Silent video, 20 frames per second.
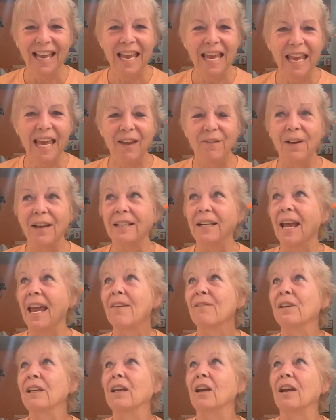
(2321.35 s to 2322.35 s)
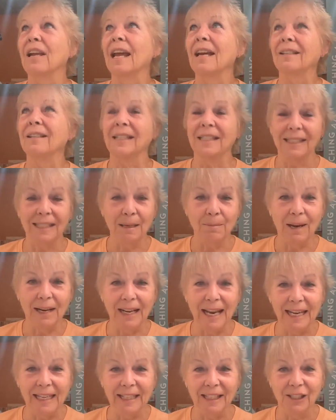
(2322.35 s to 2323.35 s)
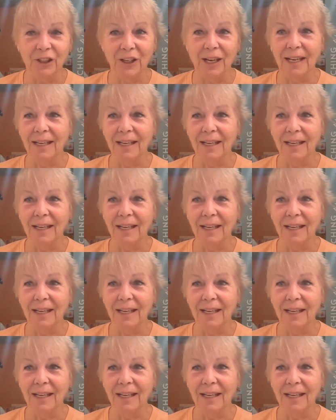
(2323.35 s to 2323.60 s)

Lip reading: In fact, I haven't even gone out to see my ladies yet.